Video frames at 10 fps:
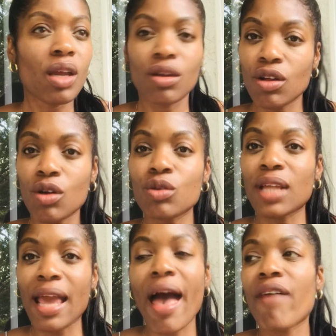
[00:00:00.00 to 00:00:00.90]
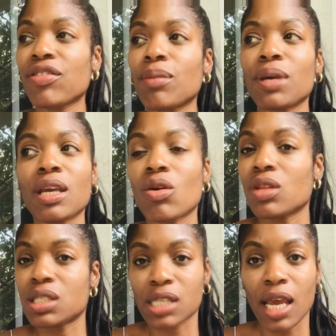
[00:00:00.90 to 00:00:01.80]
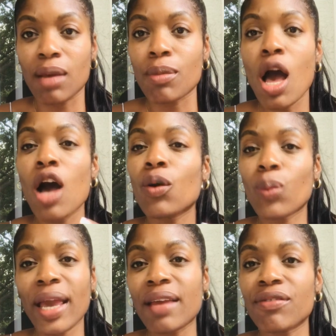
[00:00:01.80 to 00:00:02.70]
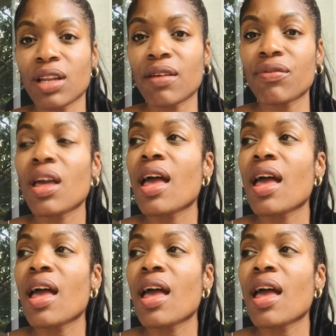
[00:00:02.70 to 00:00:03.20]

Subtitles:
They have to be on the same wavelength